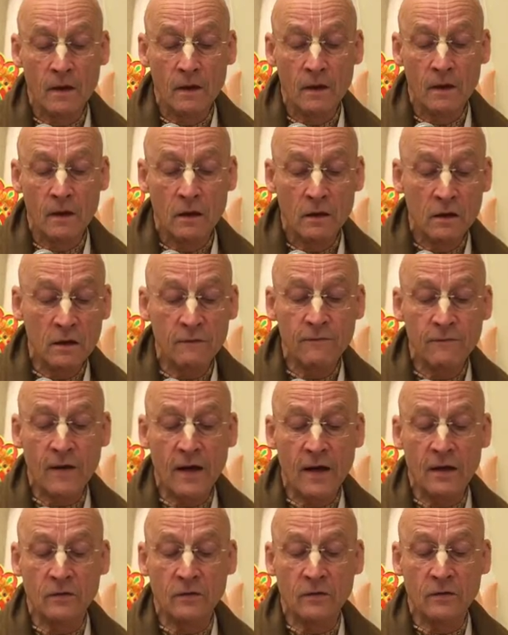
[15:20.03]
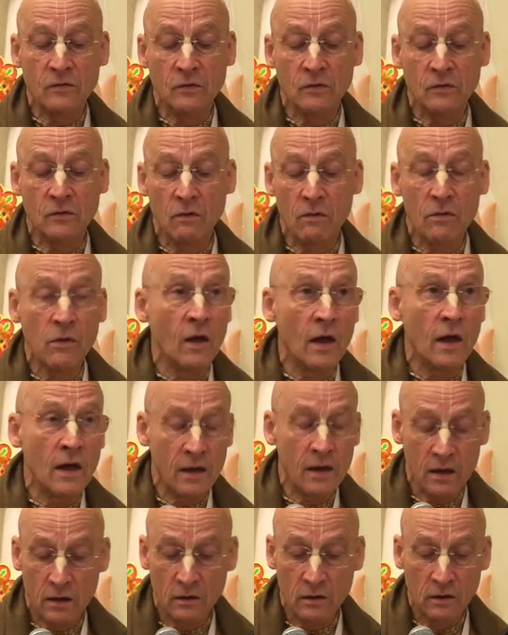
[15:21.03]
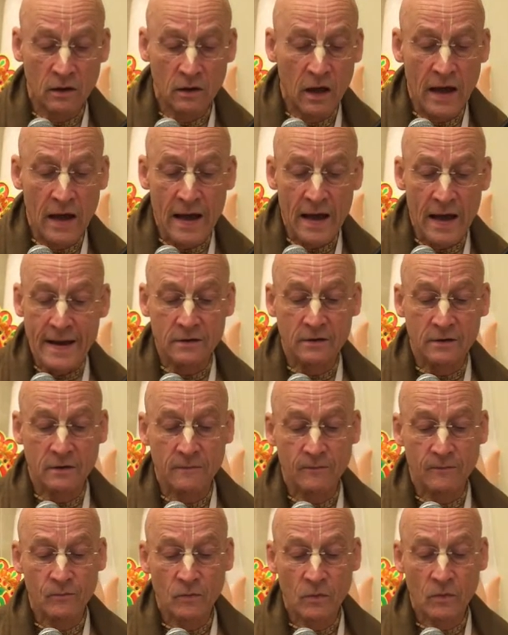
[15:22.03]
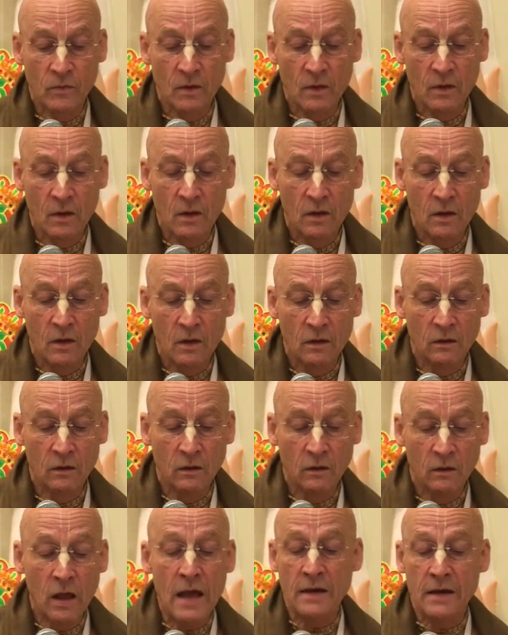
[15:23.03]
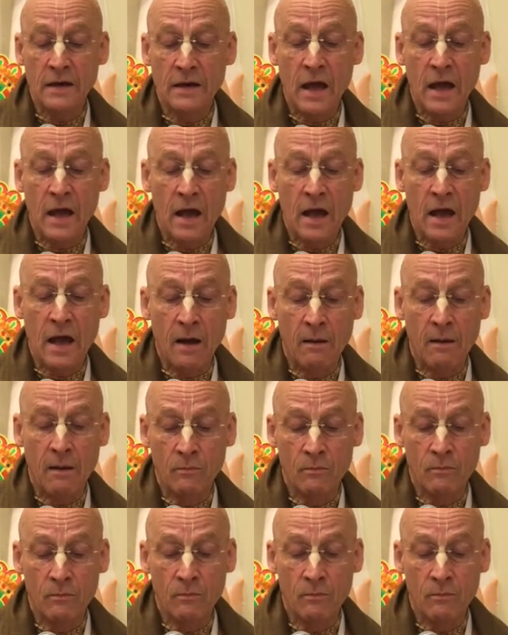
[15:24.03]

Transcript: give us thy light, light up thy candle.